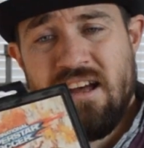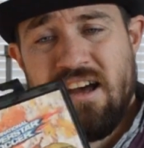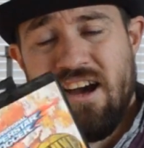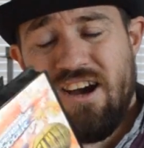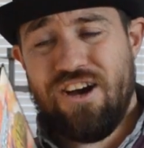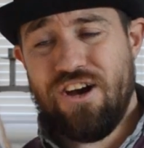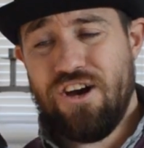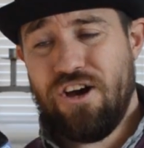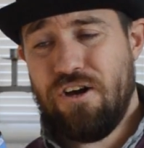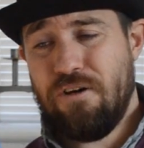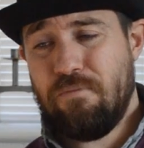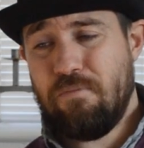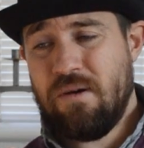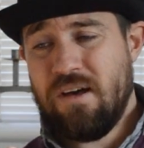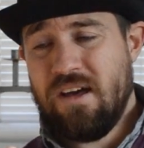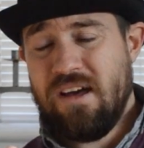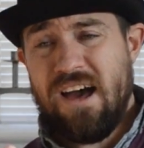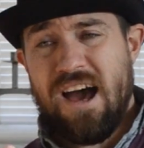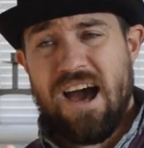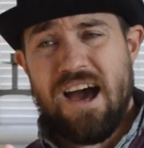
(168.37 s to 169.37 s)
And
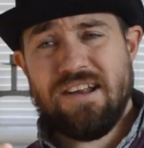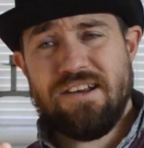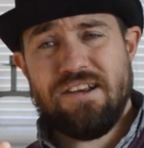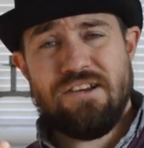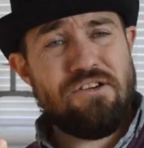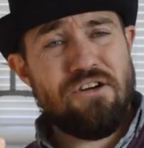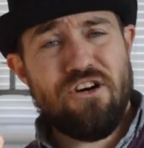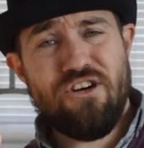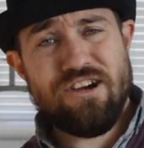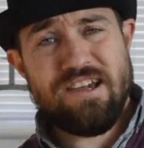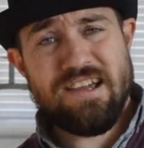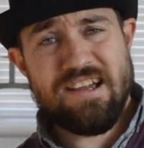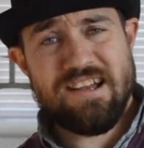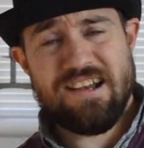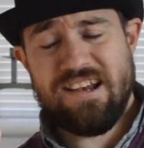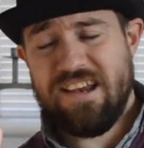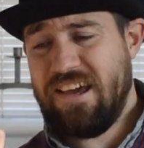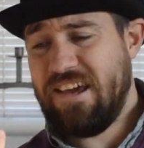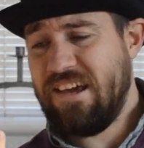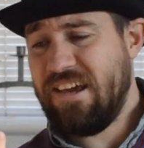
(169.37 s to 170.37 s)

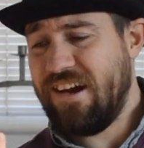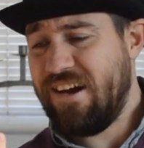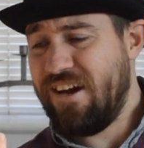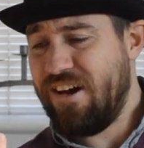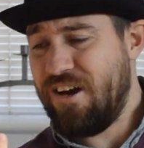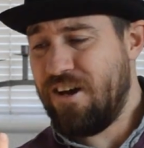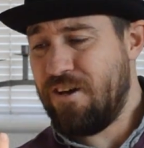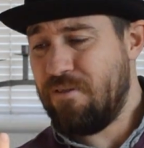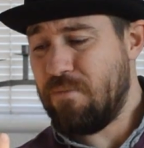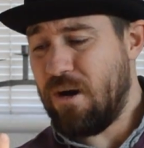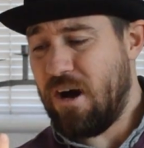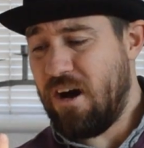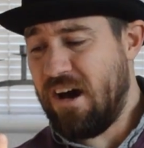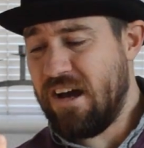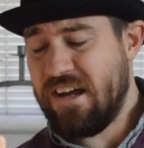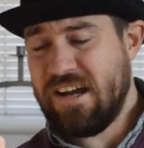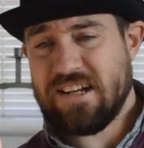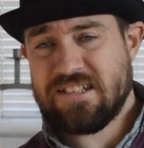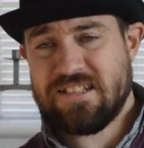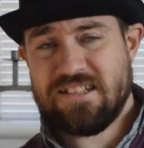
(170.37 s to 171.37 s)
annoyingly,
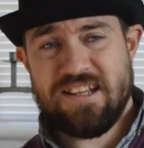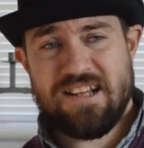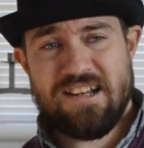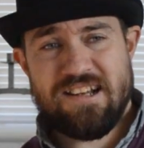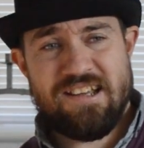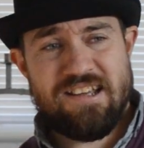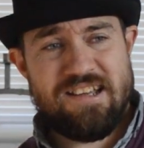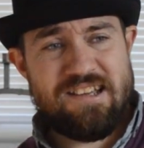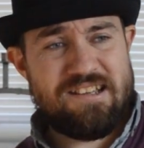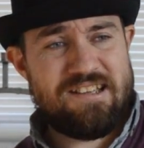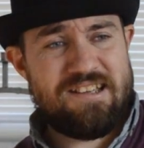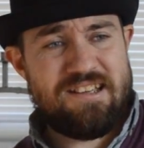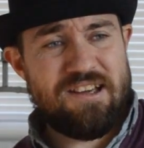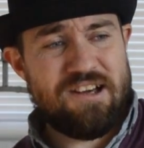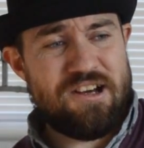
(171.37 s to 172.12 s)
I accidentally